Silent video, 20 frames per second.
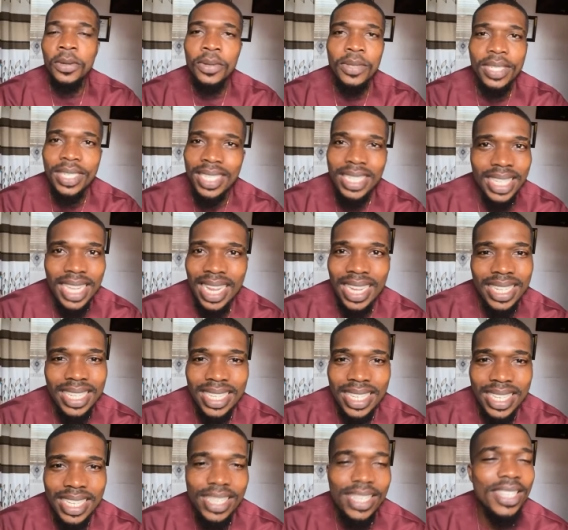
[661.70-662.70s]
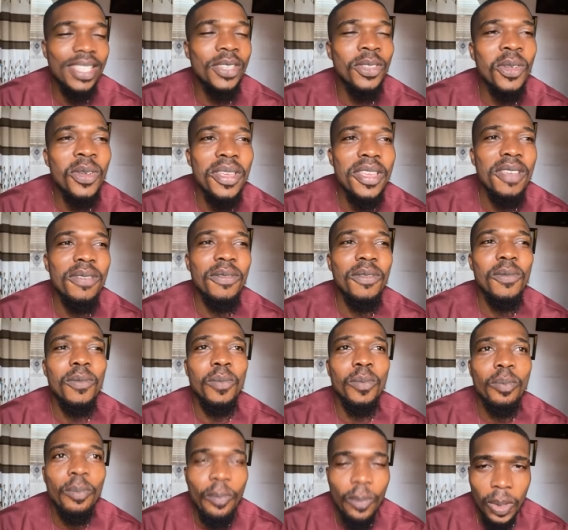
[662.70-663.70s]
I don't understand. It's not
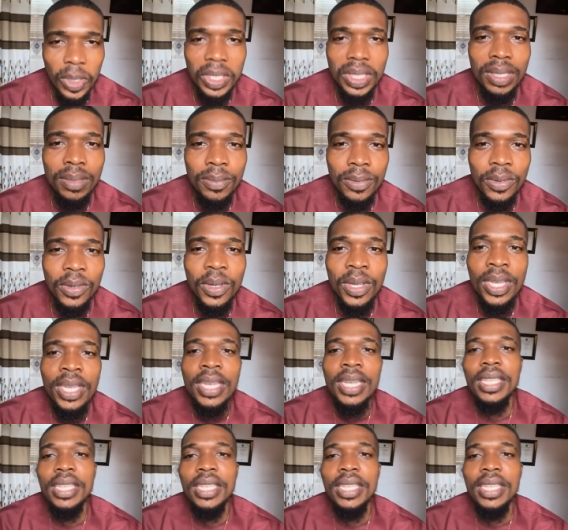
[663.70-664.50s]
even possible.